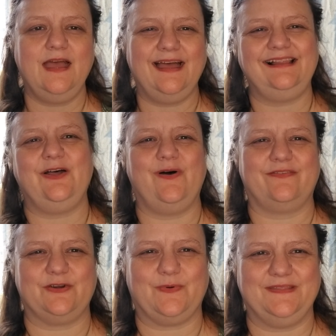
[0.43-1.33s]
Hello
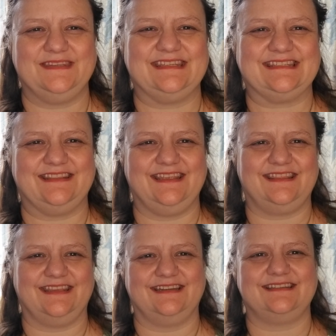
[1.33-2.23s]
everyone, this is Cynthia
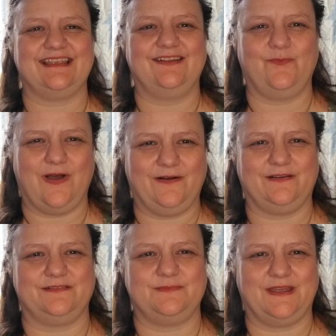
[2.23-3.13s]
Thinnis and
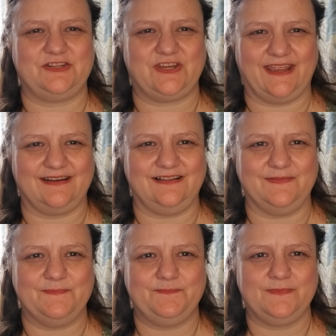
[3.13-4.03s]
welcome to my
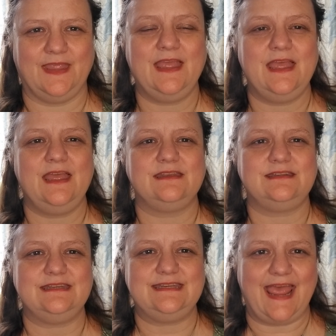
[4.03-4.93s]
channel.
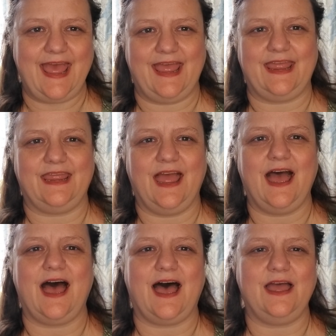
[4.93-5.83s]
Today
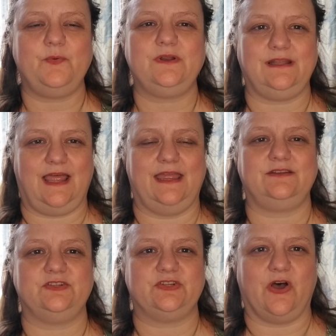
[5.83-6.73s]
I would
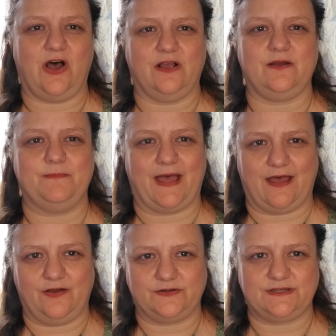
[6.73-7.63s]
like to talk
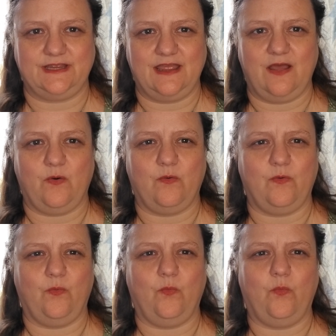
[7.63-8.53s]
about
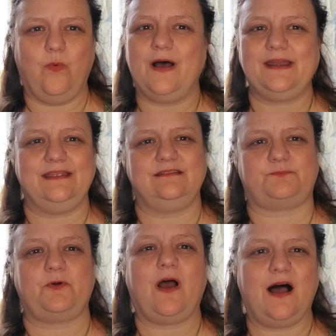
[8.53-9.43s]
what is
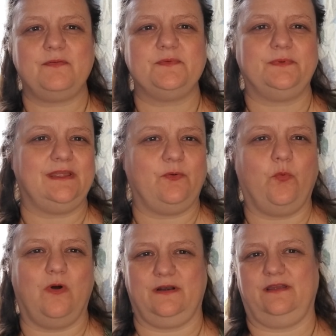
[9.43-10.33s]
probably
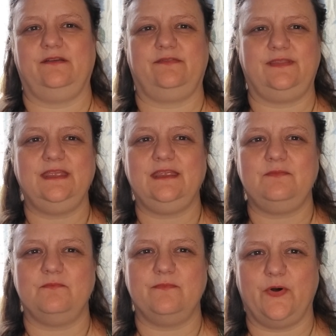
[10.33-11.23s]
one of the
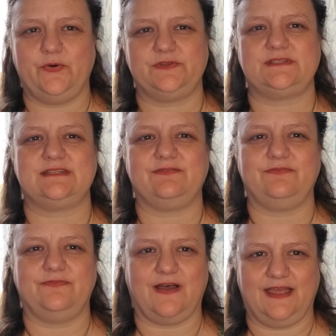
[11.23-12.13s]
most
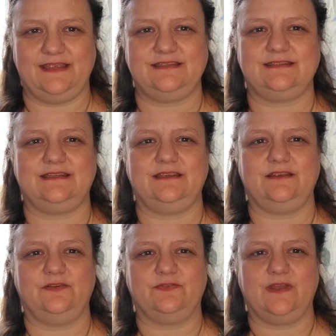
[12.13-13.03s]

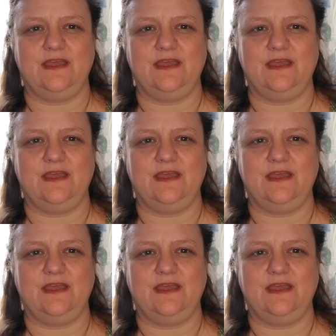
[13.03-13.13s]
divisive